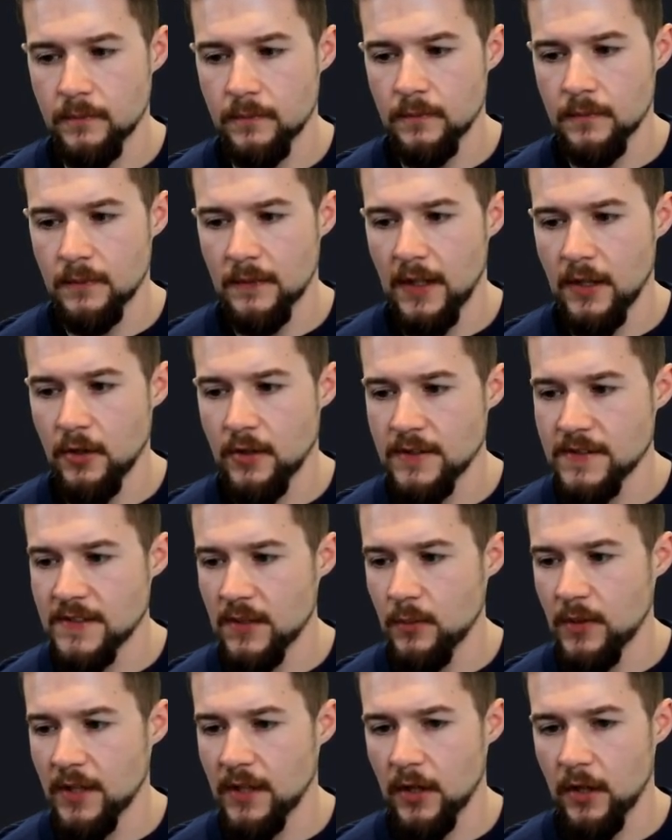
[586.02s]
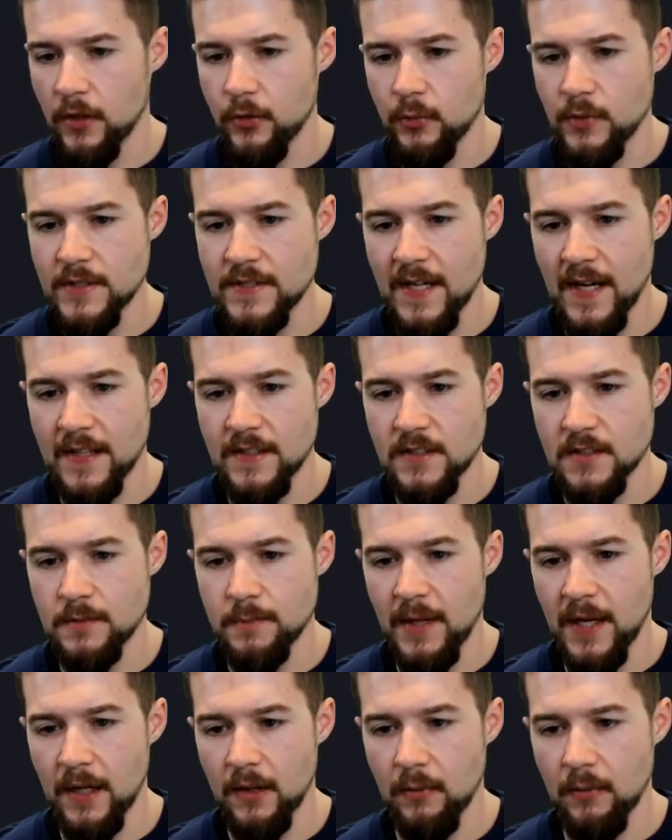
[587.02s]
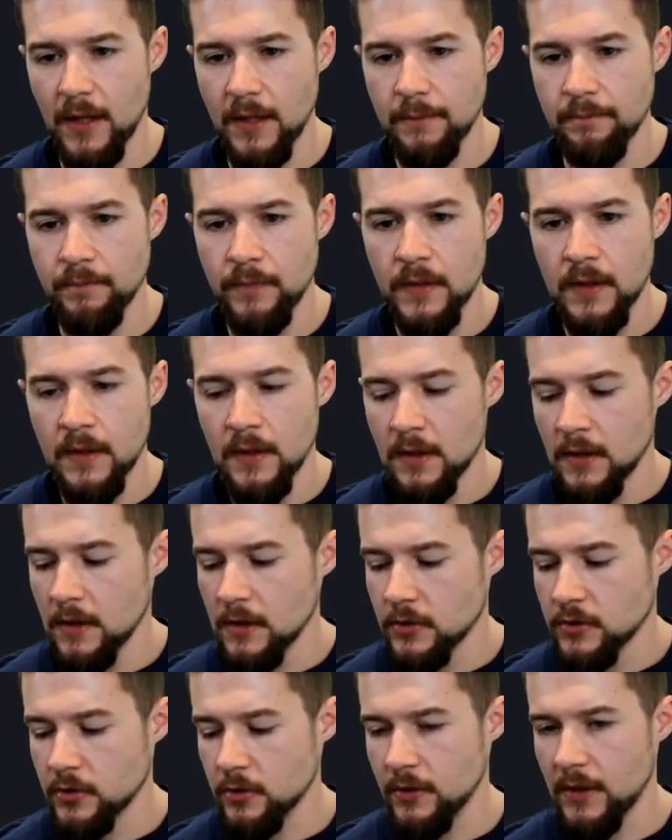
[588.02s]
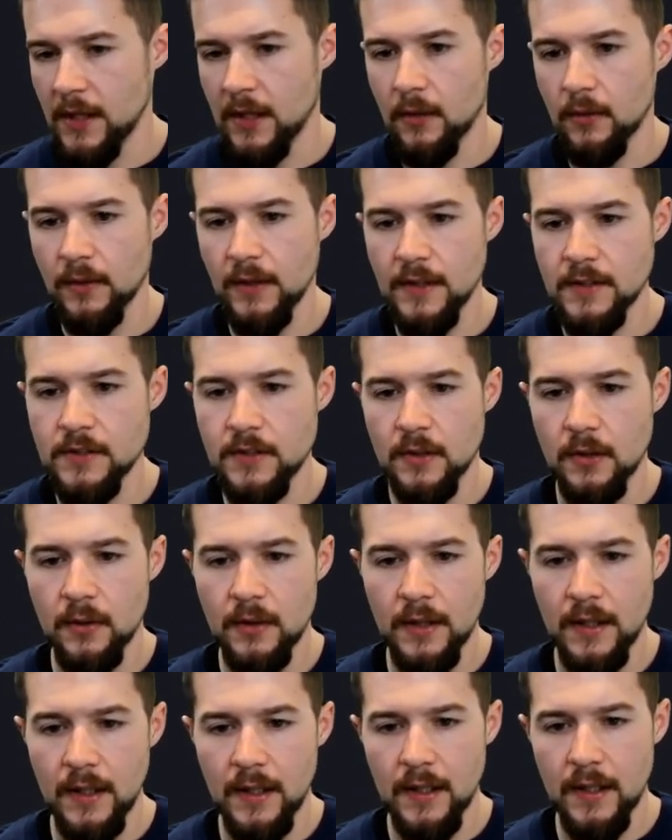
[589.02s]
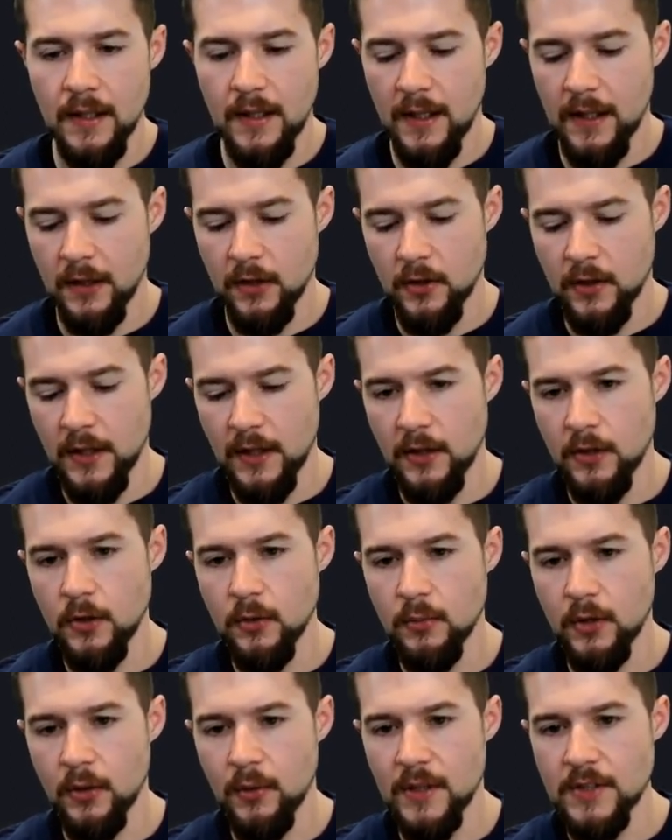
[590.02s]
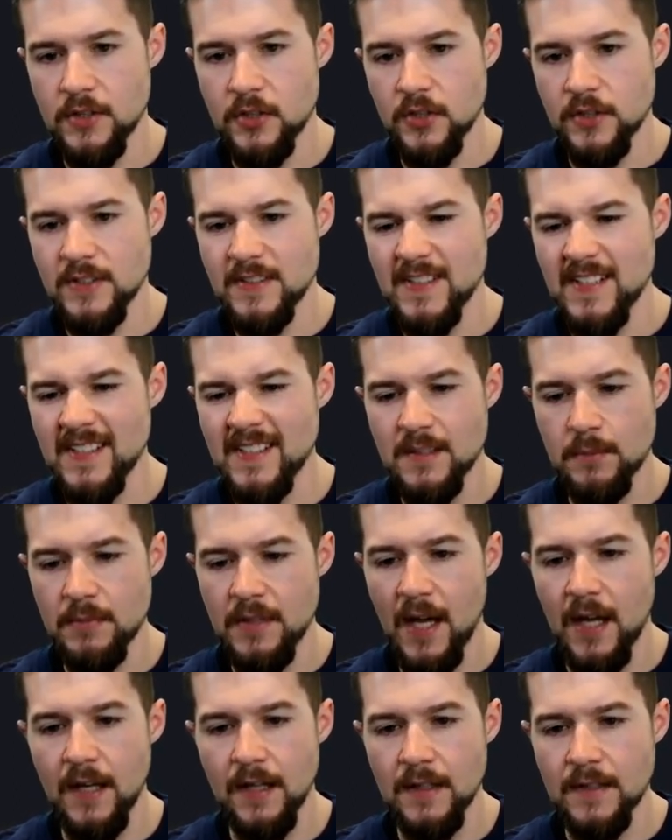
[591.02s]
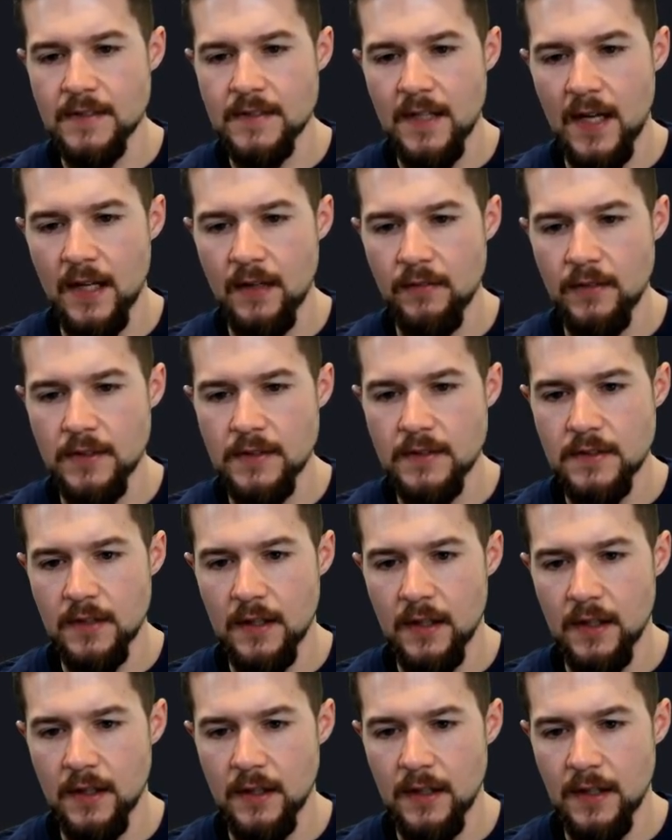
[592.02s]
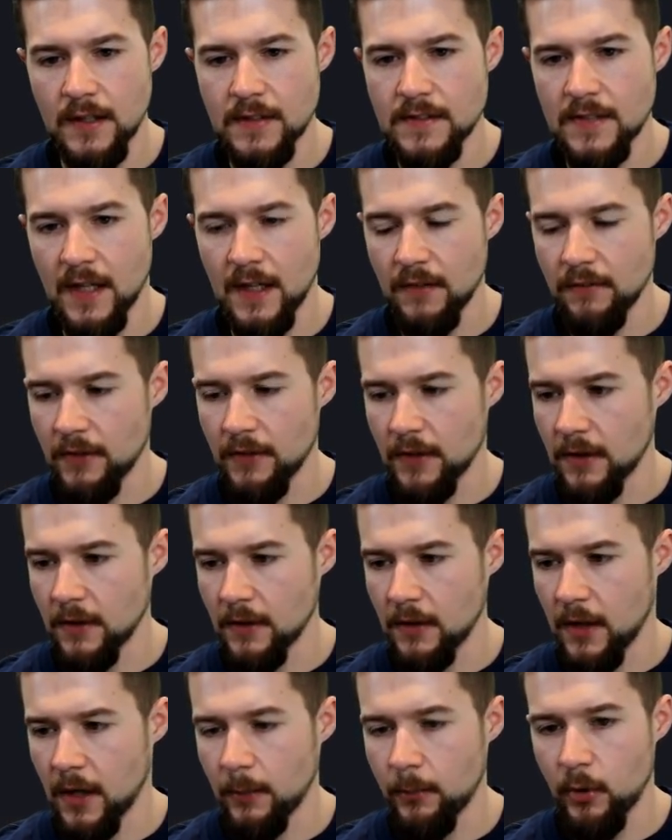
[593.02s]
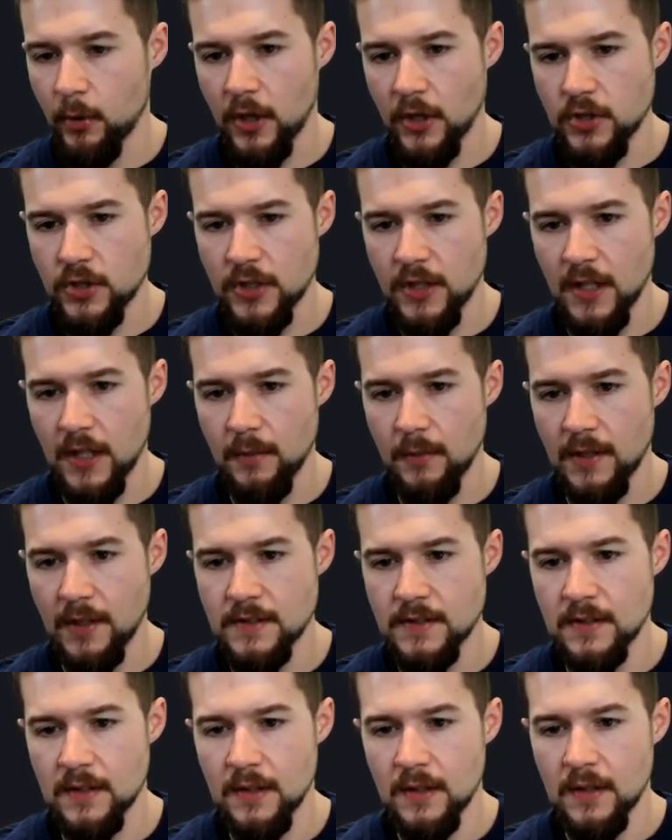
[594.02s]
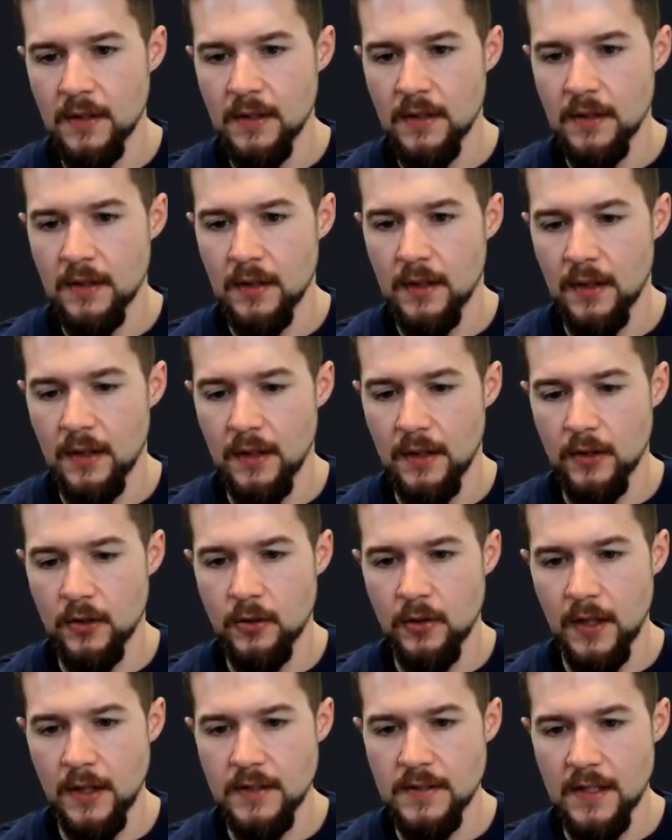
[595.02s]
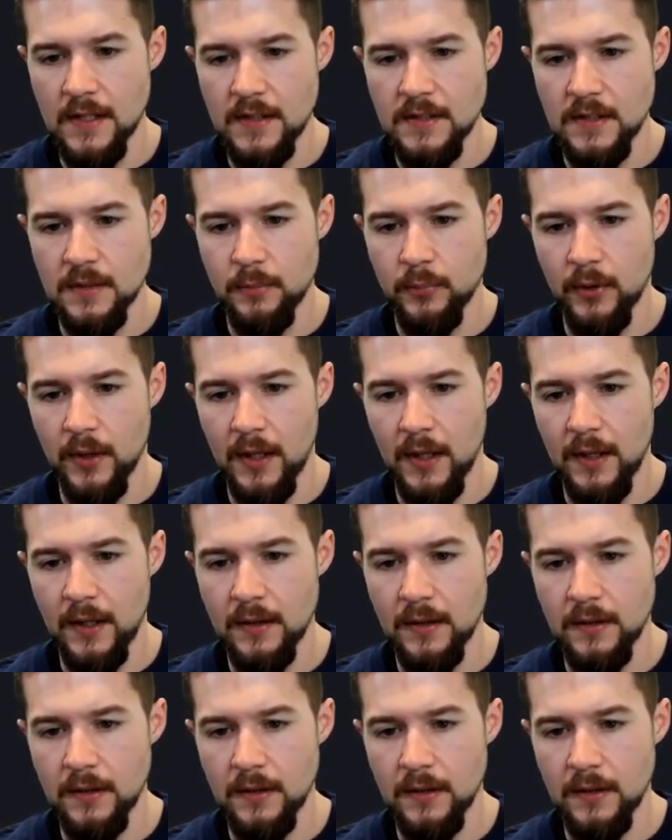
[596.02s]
And you can see we get our 3 tasks back, right? So now let's go ahead and create a new request and just seed some data inside of this, inside of our production database. Create task in prod.